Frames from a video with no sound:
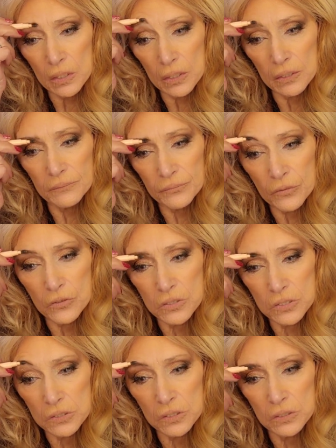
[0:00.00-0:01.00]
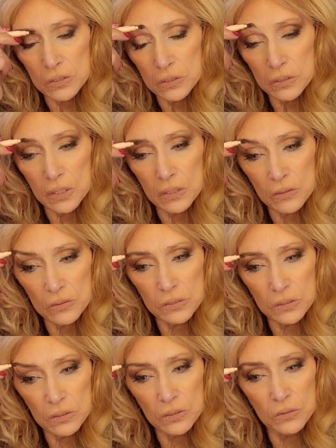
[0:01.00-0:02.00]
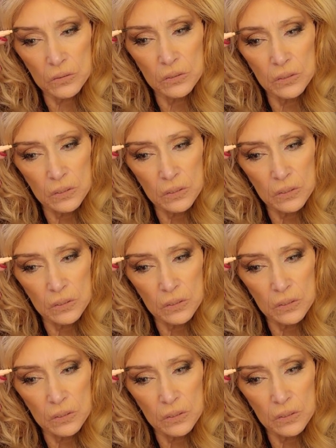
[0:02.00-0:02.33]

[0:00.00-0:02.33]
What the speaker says: And at first, it looks a little